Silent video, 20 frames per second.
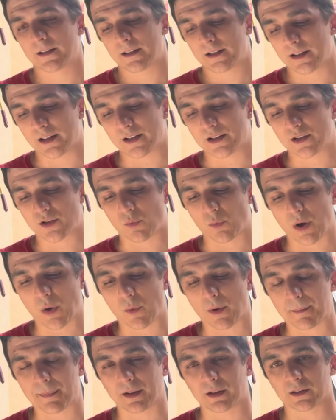This is the way
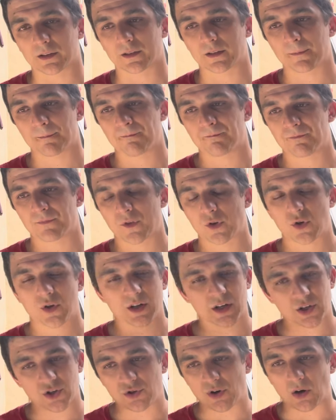we're built you're
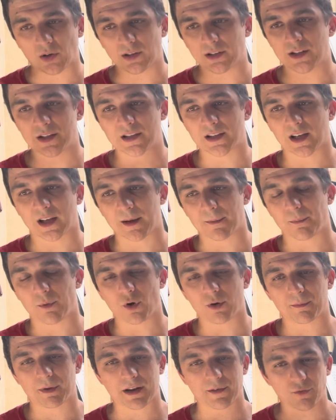gonna struggle in the sticking
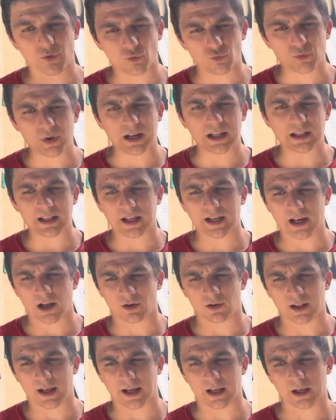point. But if you're really kind
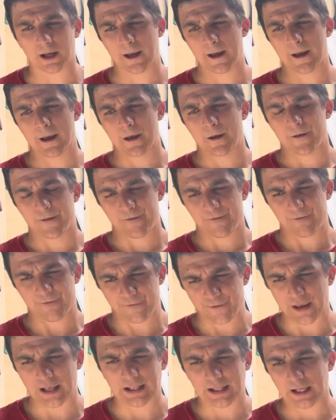of like
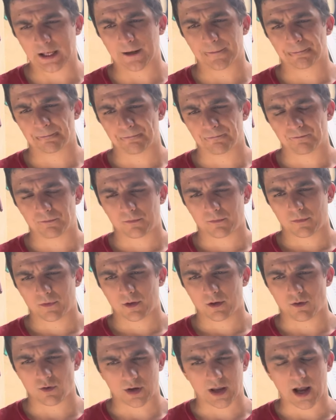feeling,
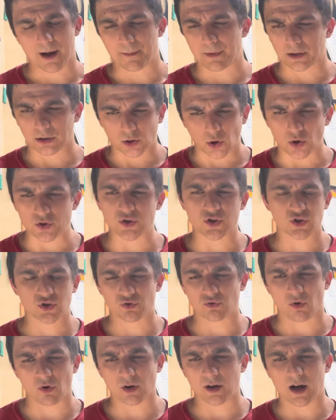okay, I'm a lot
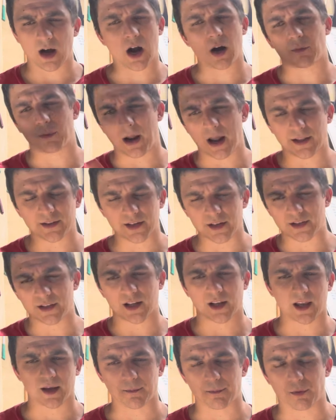stronger around this
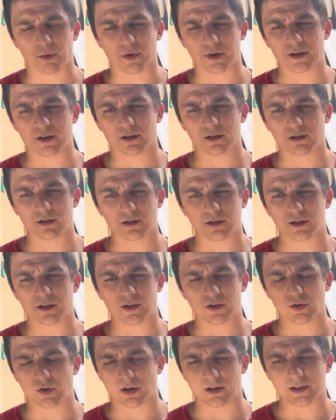sticking point,
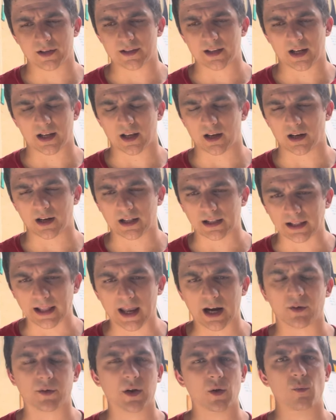you know, there's like a
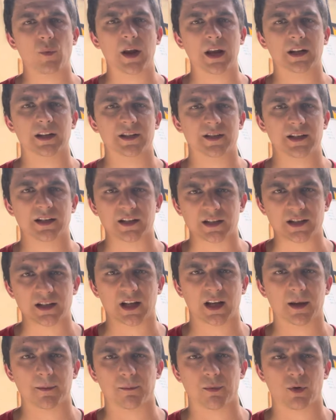glaring weakness in the
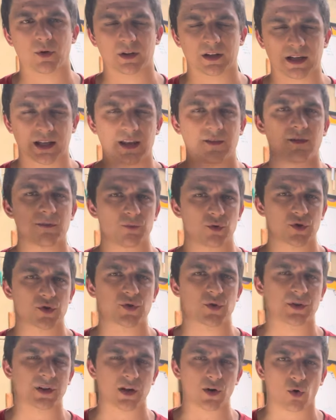sticking point, like even more
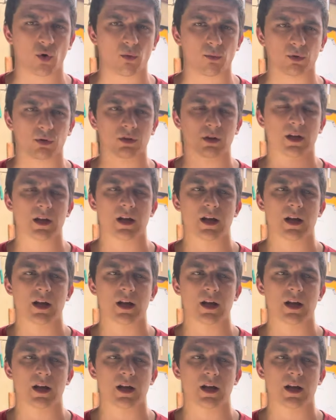so than normal.